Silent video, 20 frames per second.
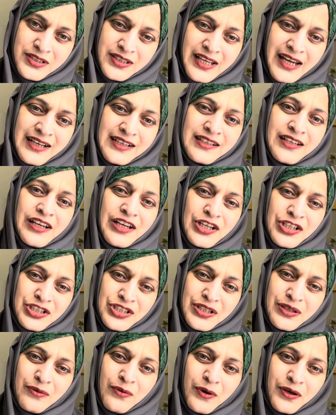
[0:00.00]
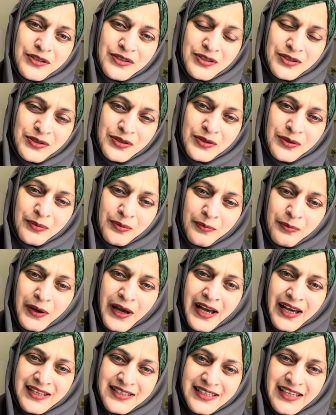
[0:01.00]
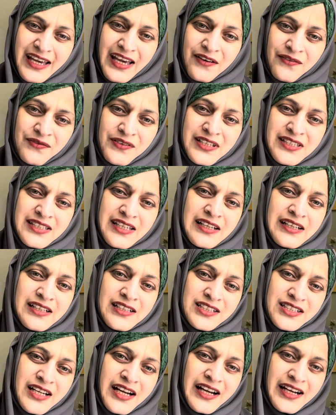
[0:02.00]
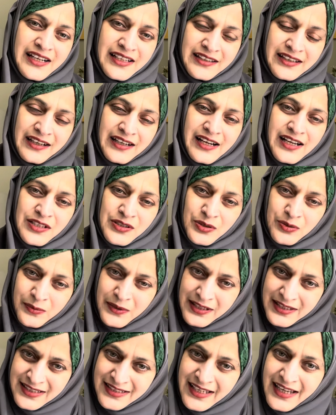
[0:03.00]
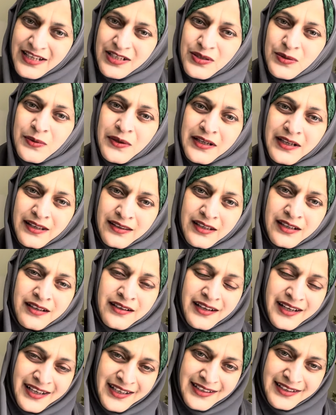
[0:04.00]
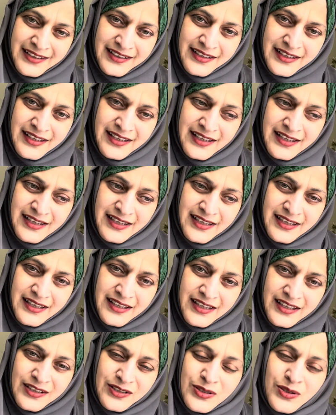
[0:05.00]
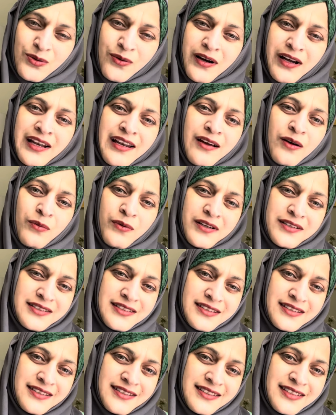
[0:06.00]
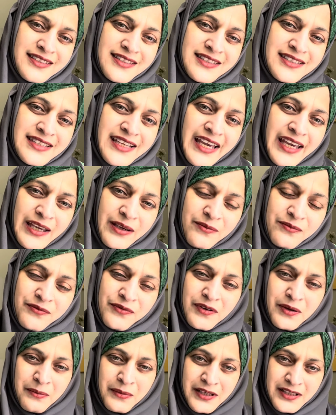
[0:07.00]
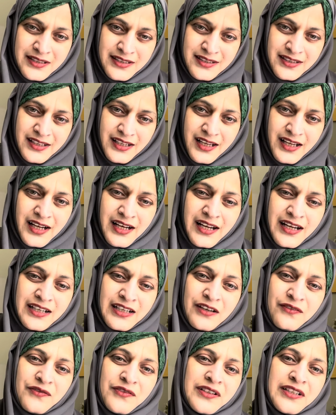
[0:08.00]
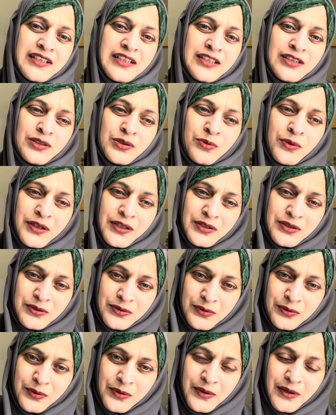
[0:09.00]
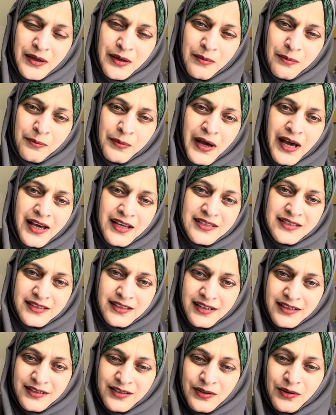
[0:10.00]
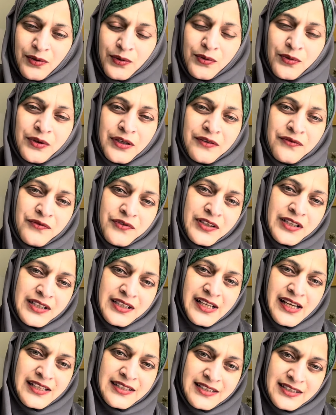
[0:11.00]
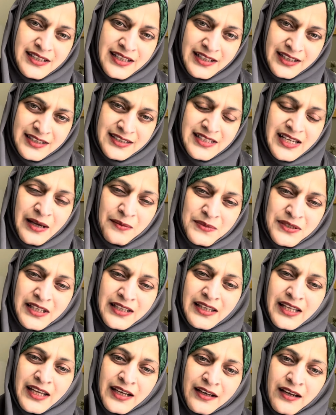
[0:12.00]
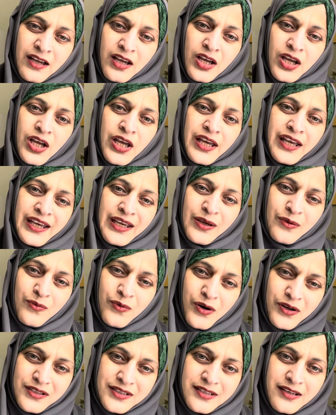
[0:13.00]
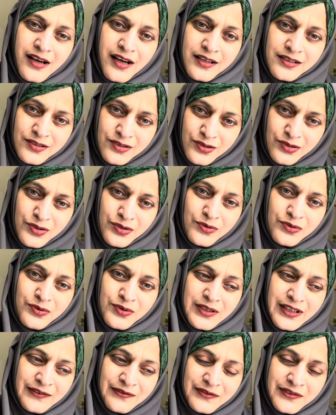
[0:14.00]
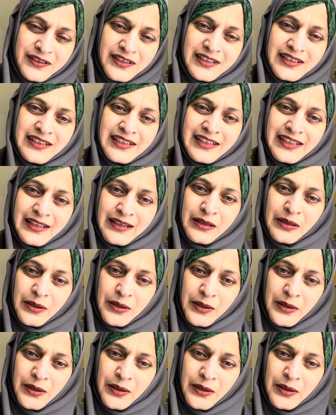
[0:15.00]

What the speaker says: that she wants to pass every single child in the classroom and send to another grade. So Allah wants the same from us. Allah definitely is going to pass us through different tests and exams, and then He wants us to definitely